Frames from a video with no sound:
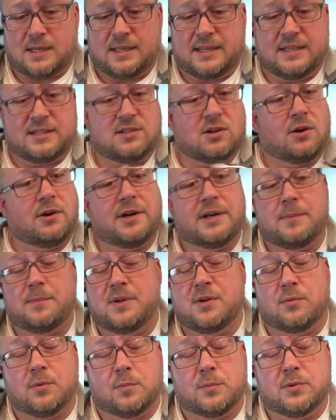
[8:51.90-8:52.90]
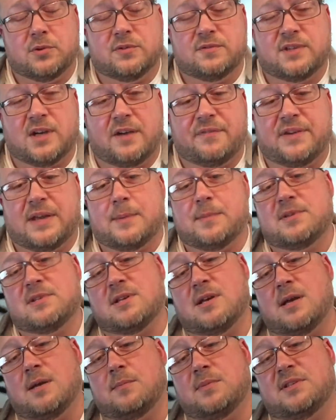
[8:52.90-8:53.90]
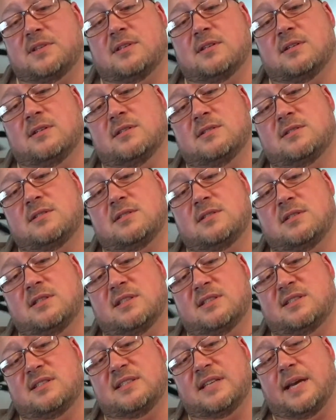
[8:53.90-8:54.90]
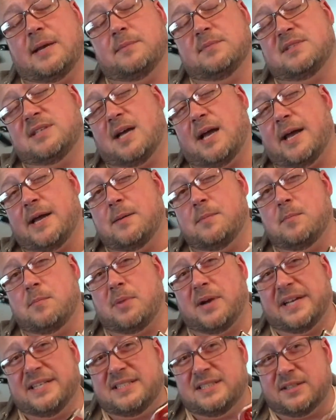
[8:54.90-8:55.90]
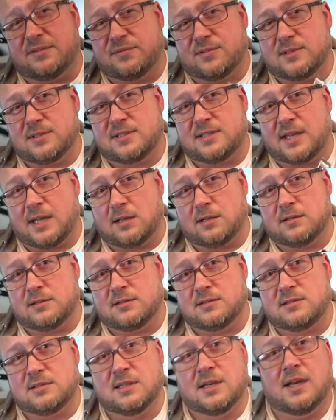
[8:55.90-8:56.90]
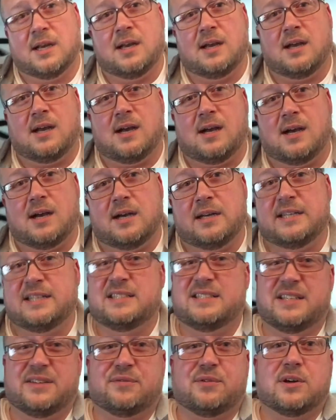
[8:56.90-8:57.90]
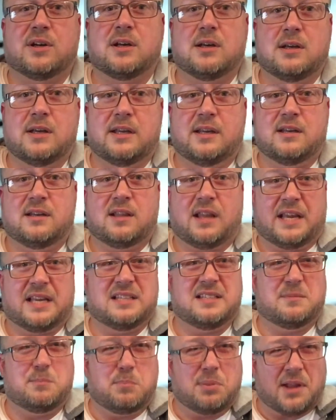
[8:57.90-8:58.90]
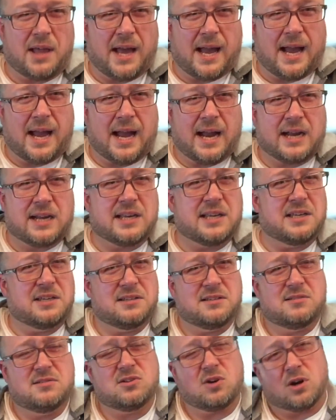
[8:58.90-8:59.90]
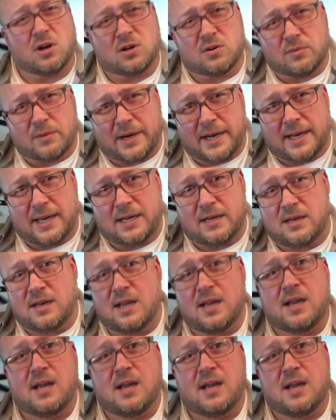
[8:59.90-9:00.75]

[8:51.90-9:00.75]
it's already been removed off Amazon, but there's the same type by different sellers in like a black and dark red.